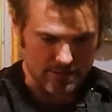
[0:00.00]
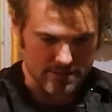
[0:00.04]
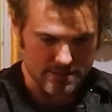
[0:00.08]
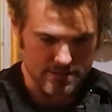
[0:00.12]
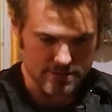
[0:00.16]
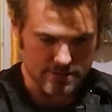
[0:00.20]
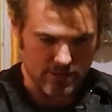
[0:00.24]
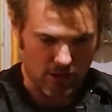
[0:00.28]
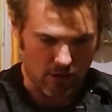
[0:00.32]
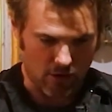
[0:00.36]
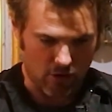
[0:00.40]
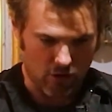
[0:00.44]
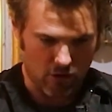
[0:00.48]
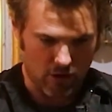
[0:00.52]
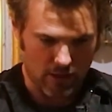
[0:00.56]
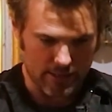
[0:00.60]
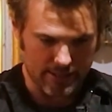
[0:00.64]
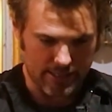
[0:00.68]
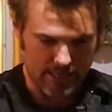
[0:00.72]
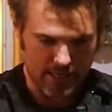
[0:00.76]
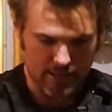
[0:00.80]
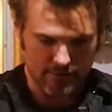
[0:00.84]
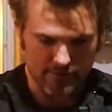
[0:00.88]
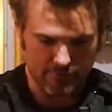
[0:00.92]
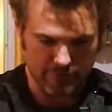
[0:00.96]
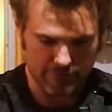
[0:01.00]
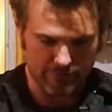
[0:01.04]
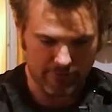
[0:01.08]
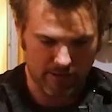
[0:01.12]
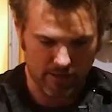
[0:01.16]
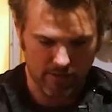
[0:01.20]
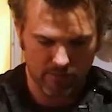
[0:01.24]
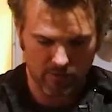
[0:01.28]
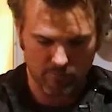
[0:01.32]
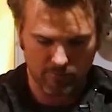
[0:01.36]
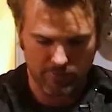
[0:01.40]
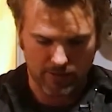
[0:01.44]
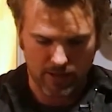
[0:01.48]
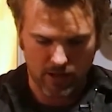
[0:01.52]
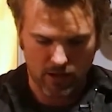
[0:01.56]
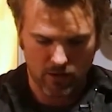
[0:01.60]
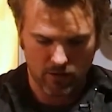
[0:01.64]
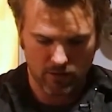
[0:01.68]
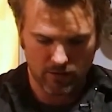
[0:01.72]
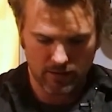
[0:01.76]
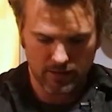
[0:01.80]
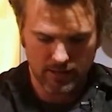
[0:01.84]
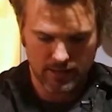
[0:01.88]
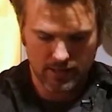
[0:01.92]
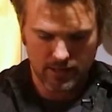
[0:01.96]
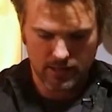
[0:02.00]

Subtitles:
So eye down the front of the bowl,